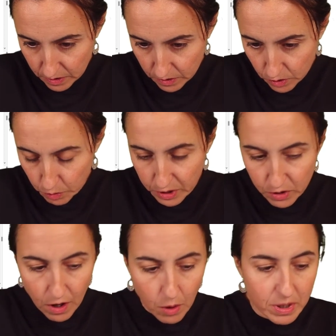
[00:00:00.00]
So we
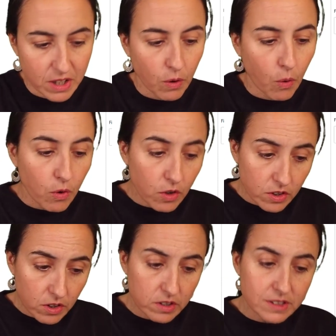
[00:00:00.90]
know how many
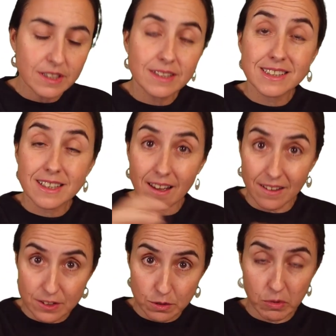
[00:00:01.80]
orders each
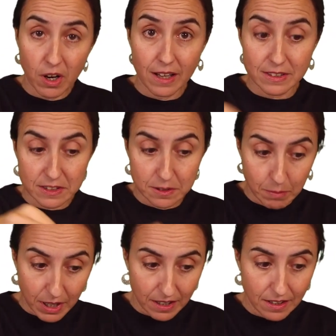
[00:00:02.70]
customer has
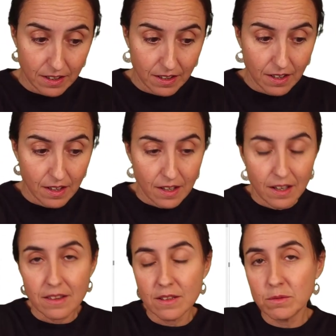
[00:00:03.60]
made,
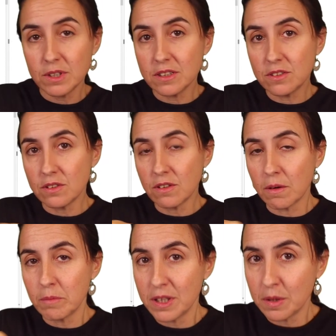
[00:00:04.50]
and then we need to know how
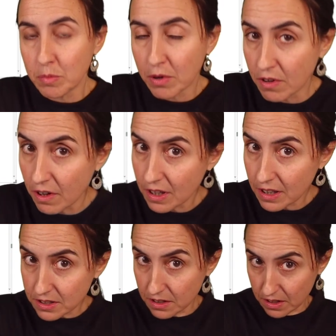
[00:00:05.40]
many
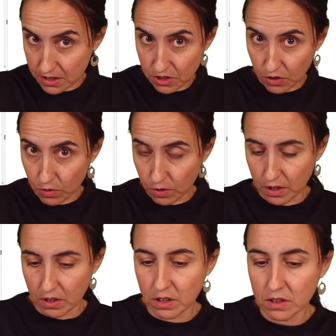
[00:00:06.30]
products in each
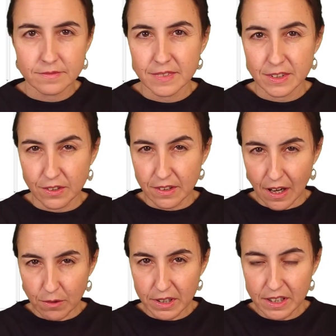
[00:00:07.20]
order. So
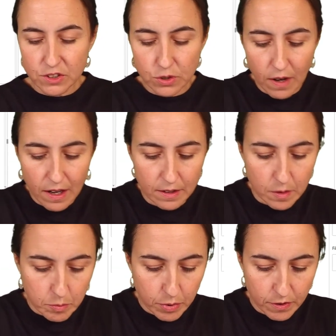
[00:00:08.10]
now we need to add
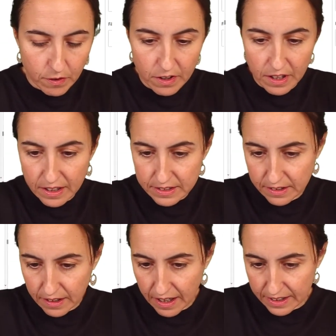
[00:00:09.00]
product
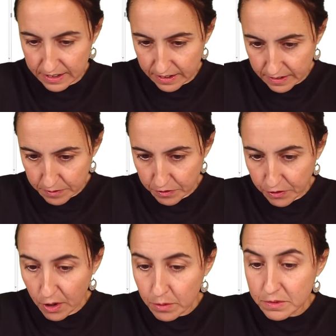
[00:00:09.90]
ID
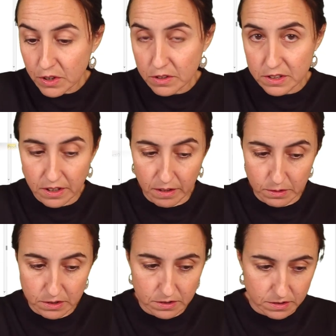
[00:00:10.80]
from the order
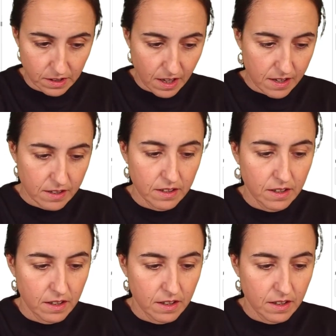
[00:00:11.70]
tables, okay?